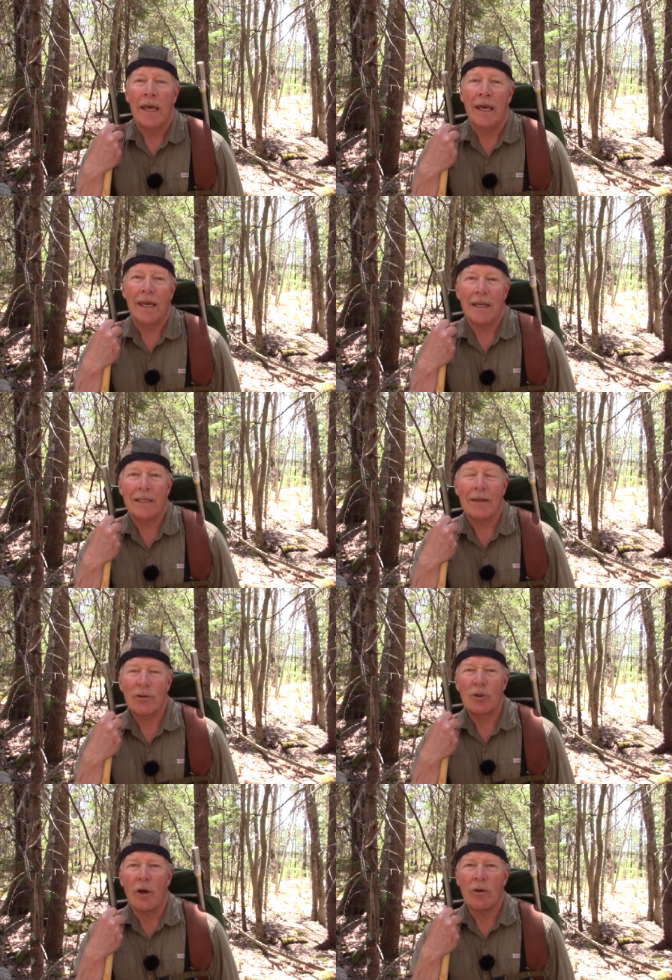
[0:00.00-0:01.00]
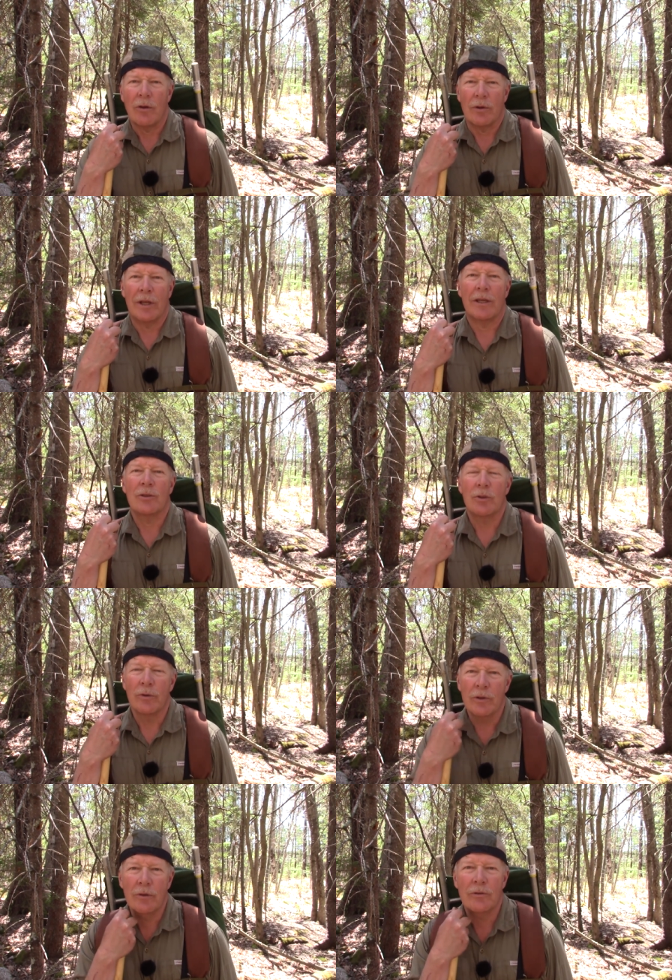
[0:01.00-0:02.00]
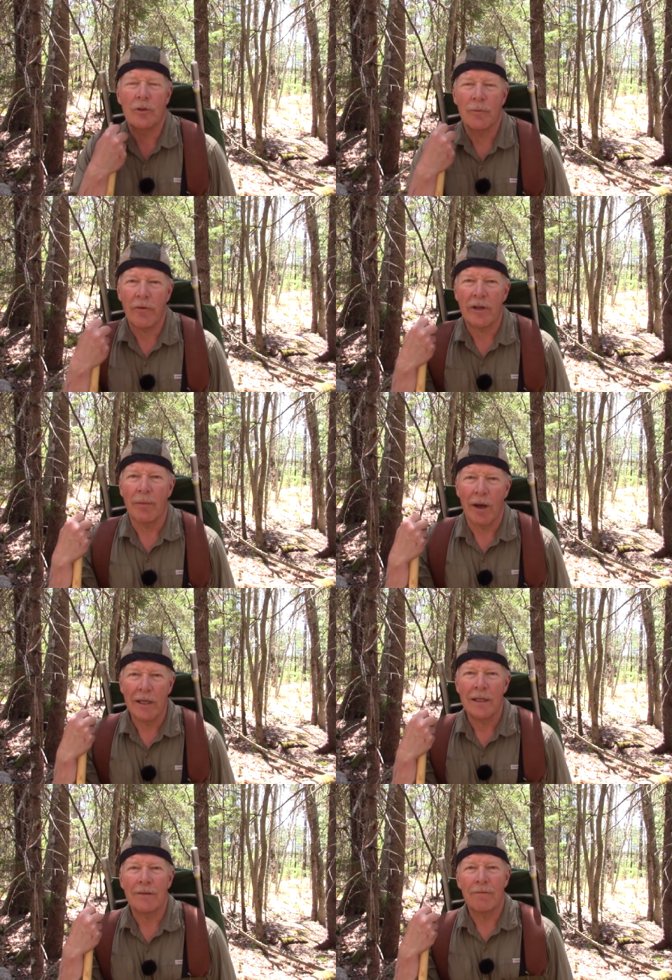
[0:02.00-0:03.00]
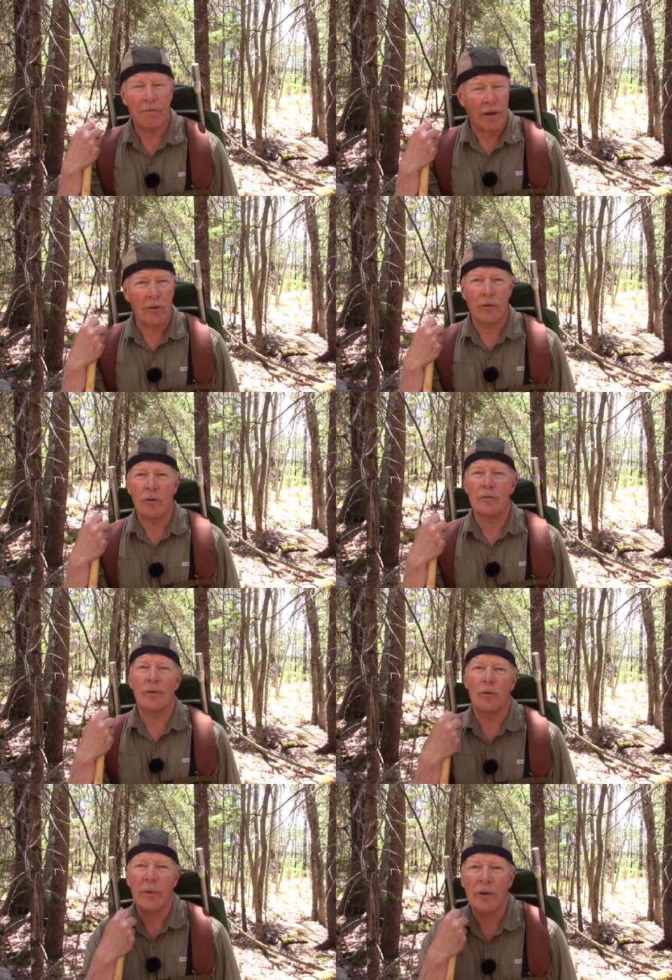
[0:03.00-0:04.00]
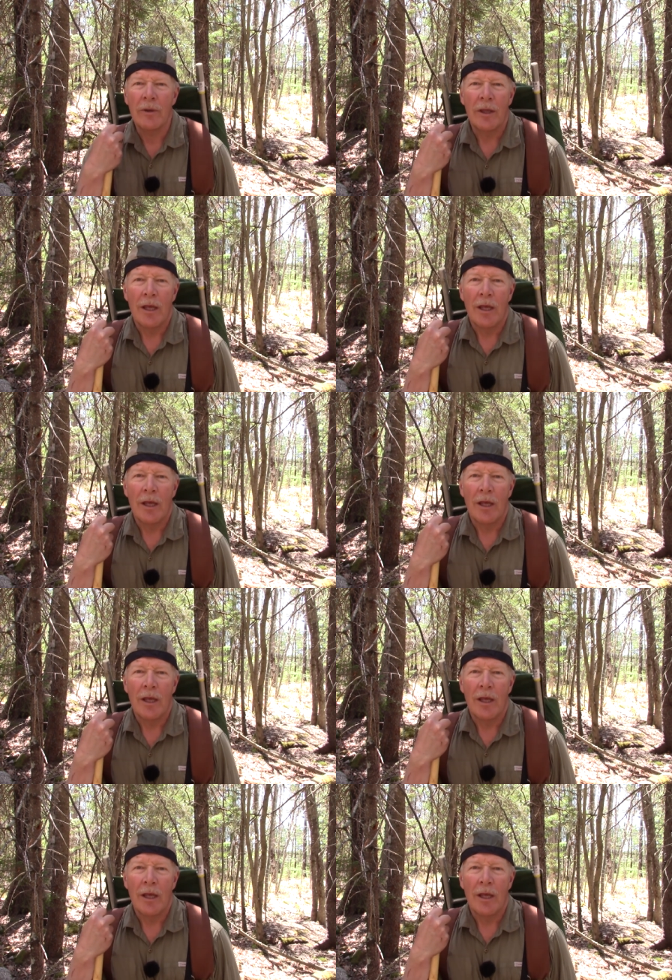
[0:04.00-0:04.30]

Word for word: and give a shout out to a YouTube friend of mine, fellow YouTuber,